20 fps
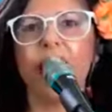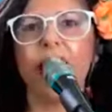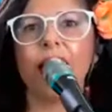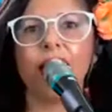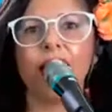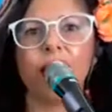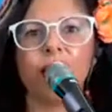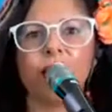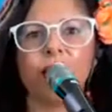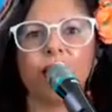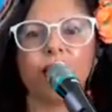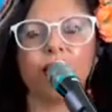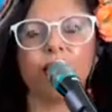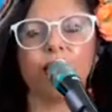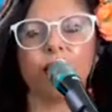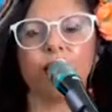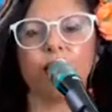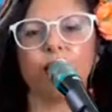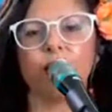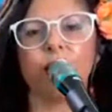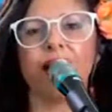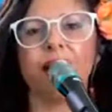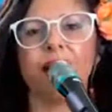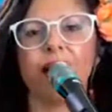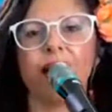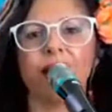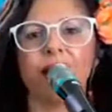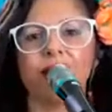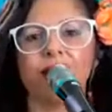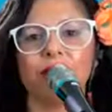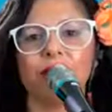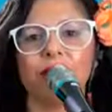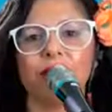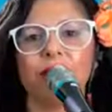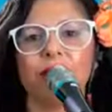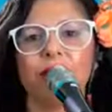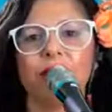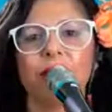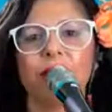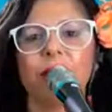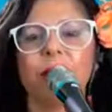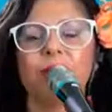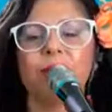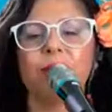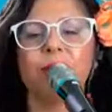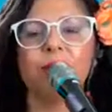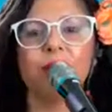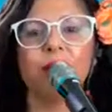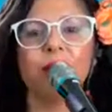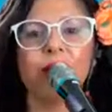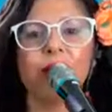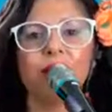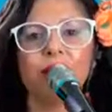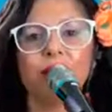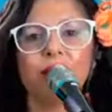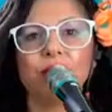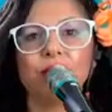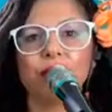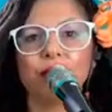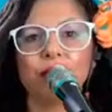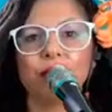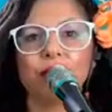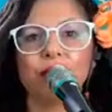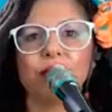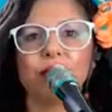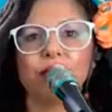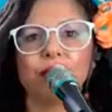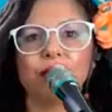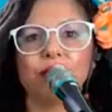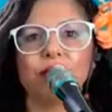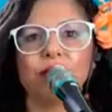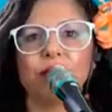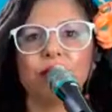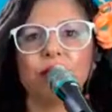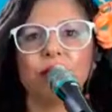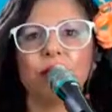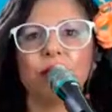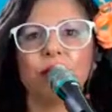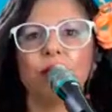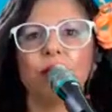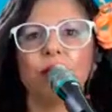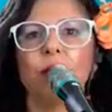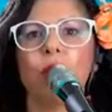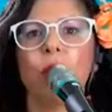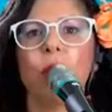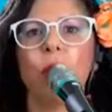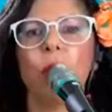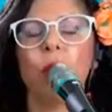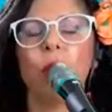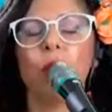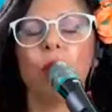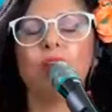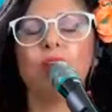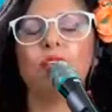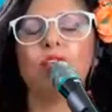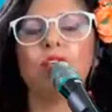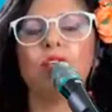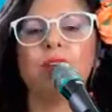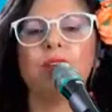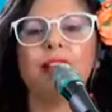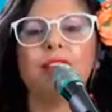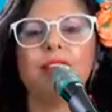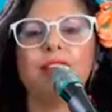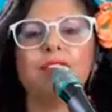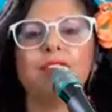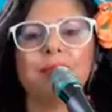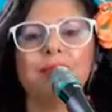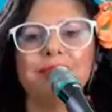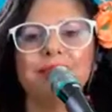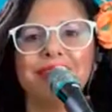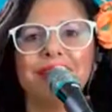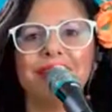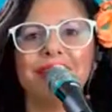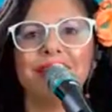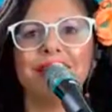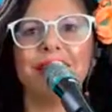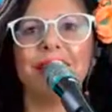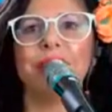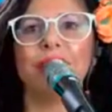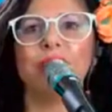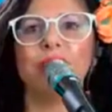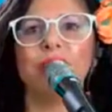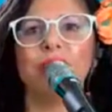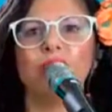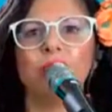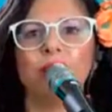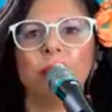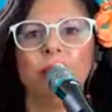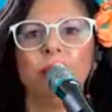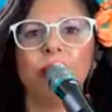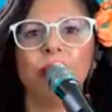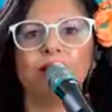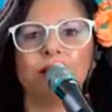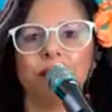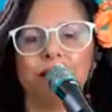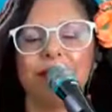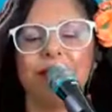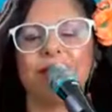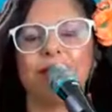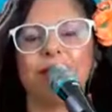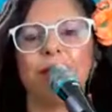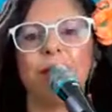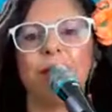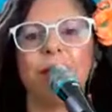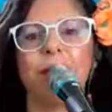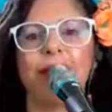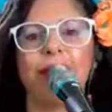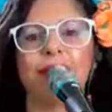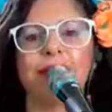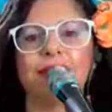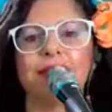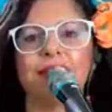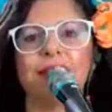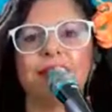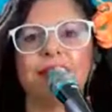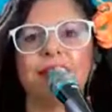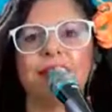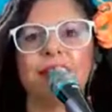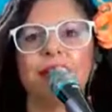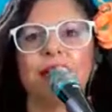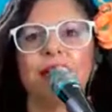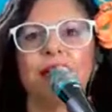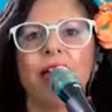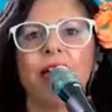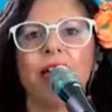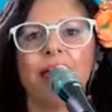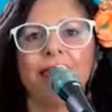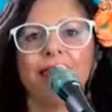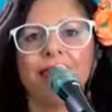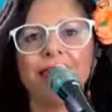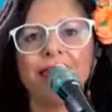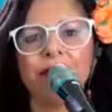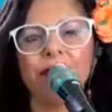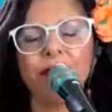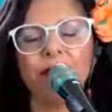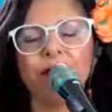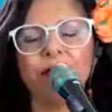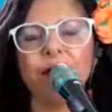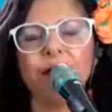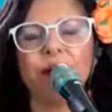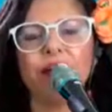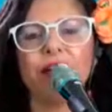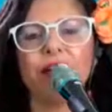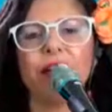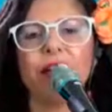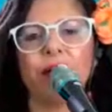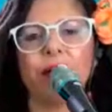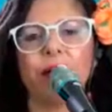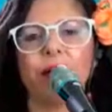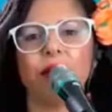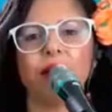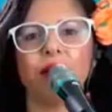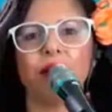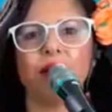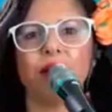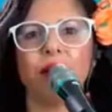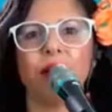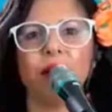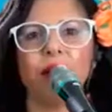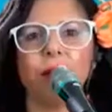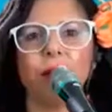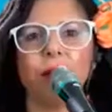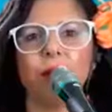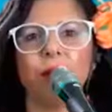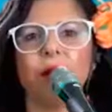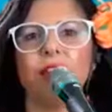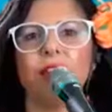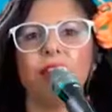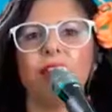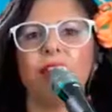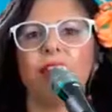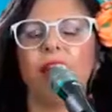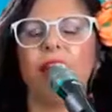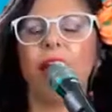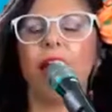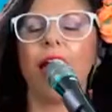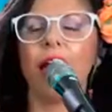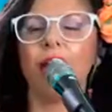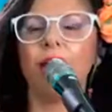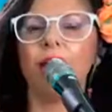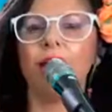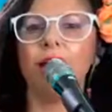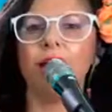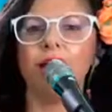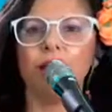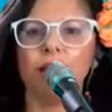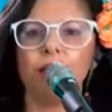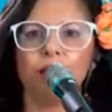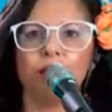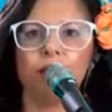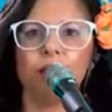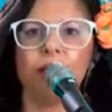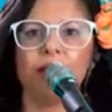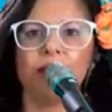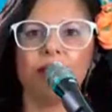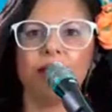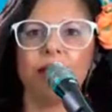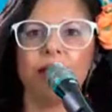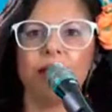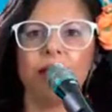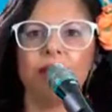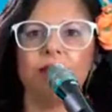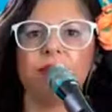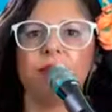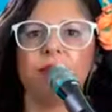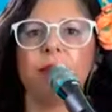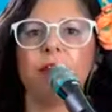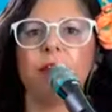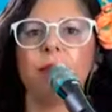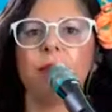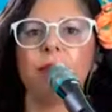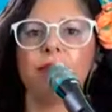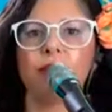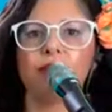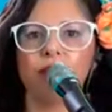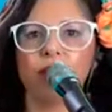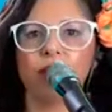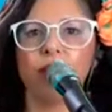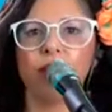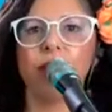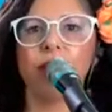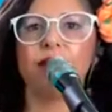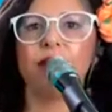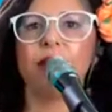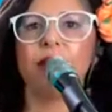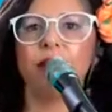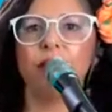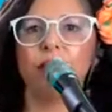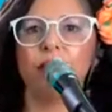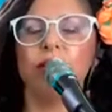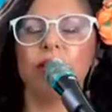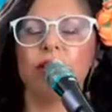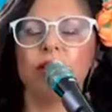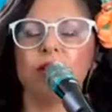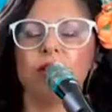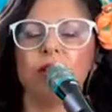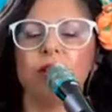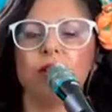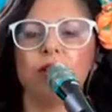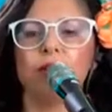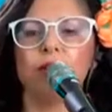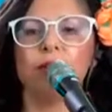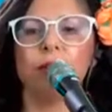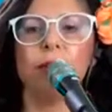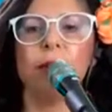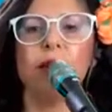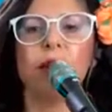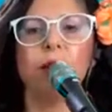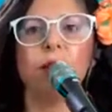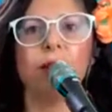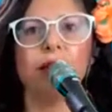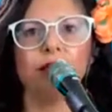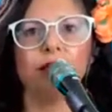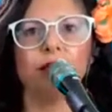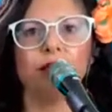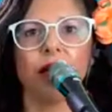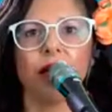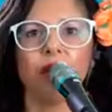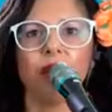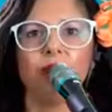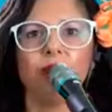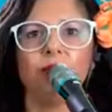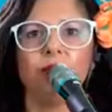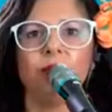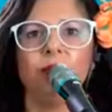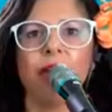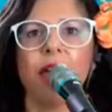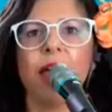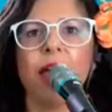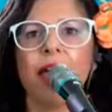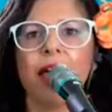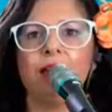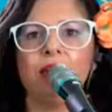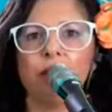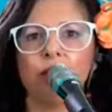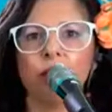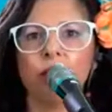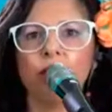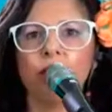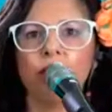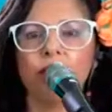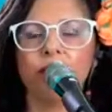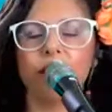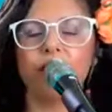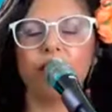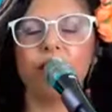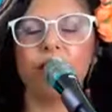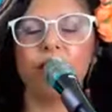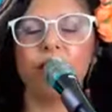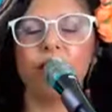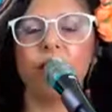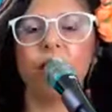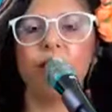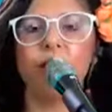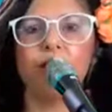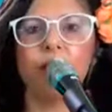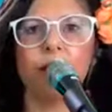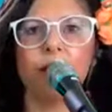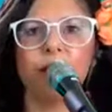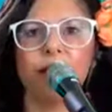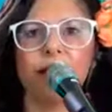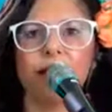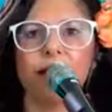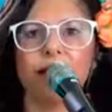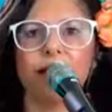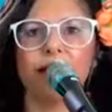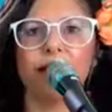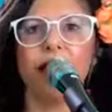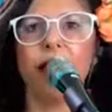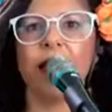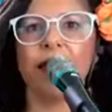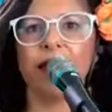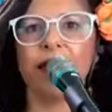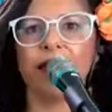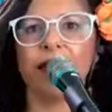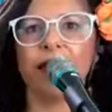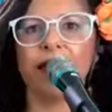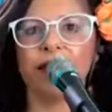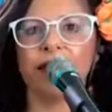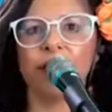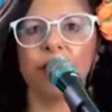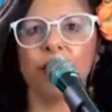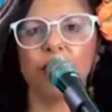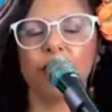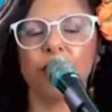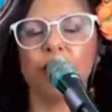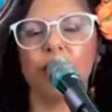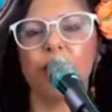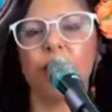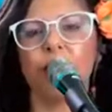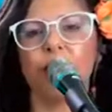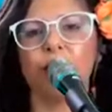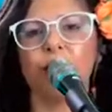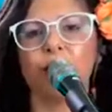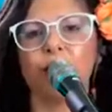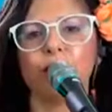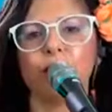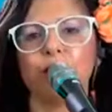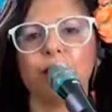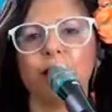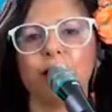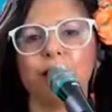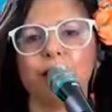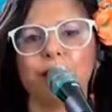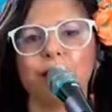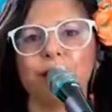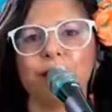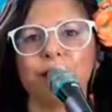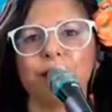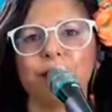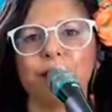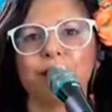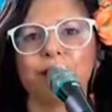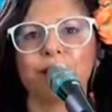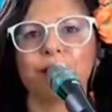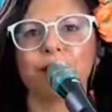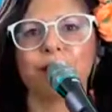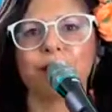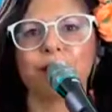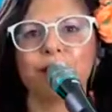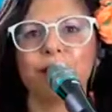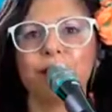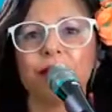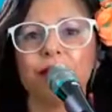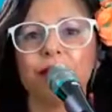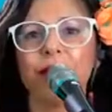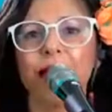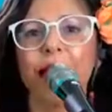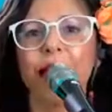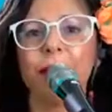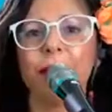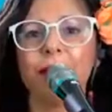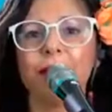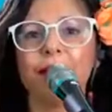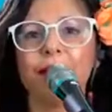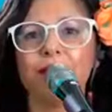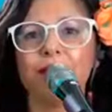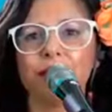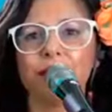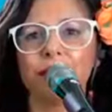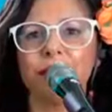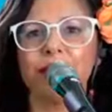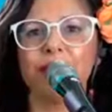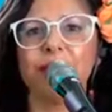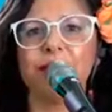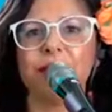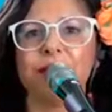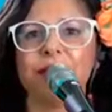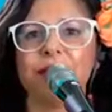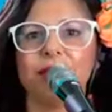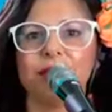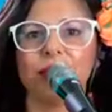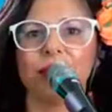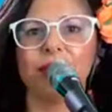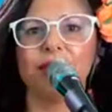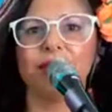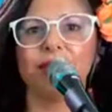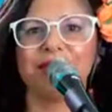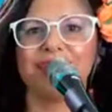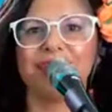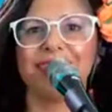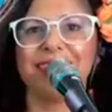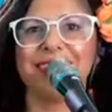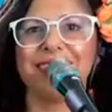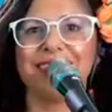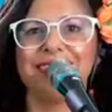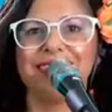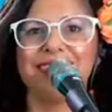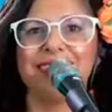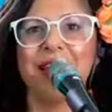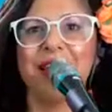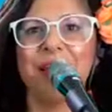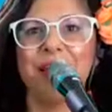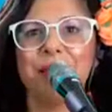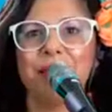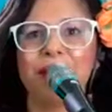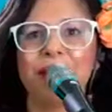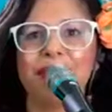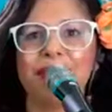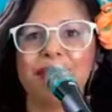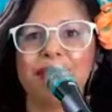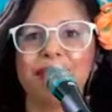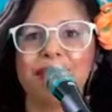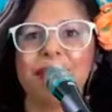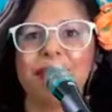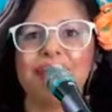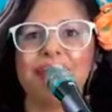and those lives which we touch. So ask yourself this: What drives me to want to make an impact? And then follow that question up with, how can I use my gift, my strengths, and unique skills to better myself and to motivate me to do something that can in turn better those around me? The happiness and peace that self-transcendence brings